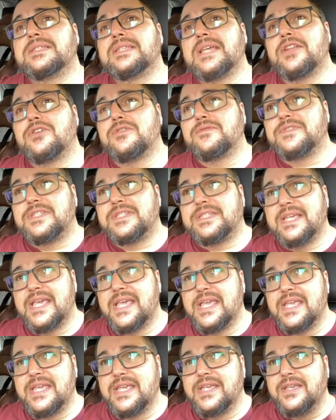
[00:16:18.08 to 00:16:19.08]
of
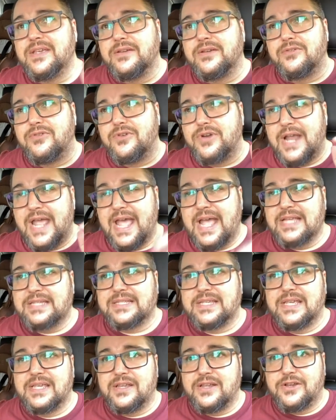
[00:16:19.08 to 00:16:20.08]
saying or
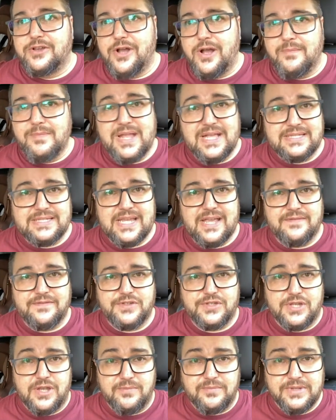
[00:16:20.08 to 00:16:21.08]
asking, come, let's have
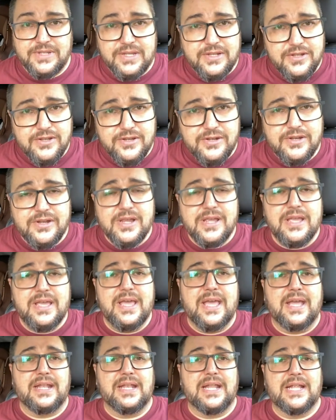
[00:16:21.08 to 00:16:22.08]
some dinner
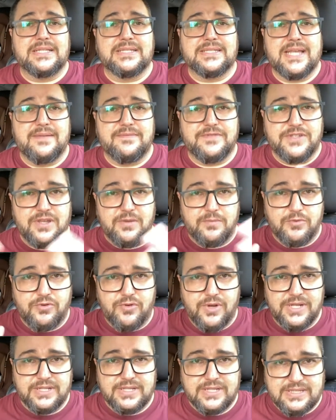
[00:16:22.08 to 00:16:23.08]
and let's have some
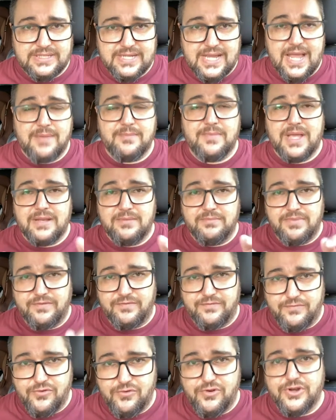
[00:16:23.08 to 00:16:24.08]
quality time, and
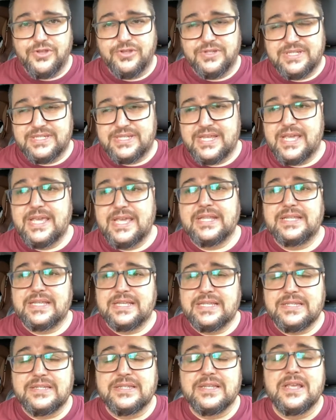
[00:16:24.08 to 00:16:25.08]
before you say
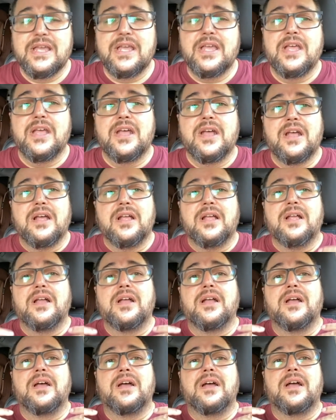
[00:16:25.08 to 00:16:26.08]
this,
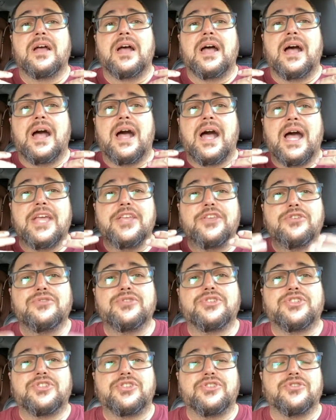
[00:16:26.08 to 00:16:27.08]
I
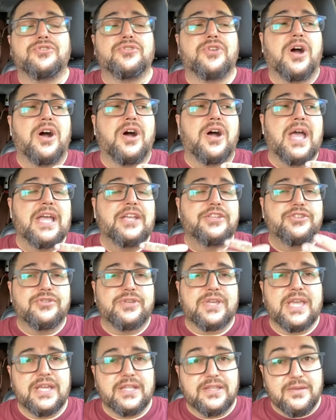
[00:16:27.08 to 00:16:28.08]
used to
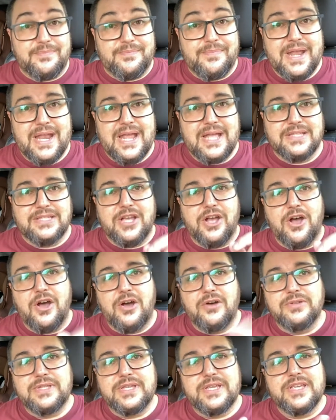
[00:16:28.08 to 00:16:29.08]
educate the parents
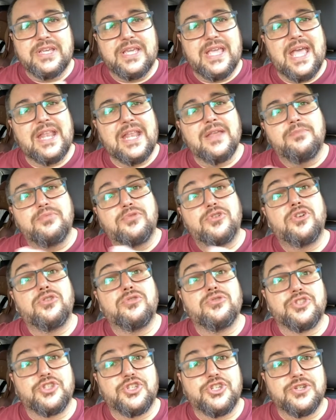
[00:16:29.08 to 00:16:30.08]
how they can
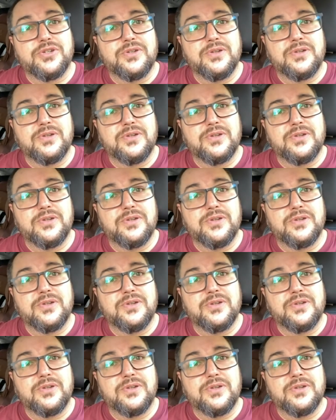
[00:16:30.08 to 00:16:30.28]
approach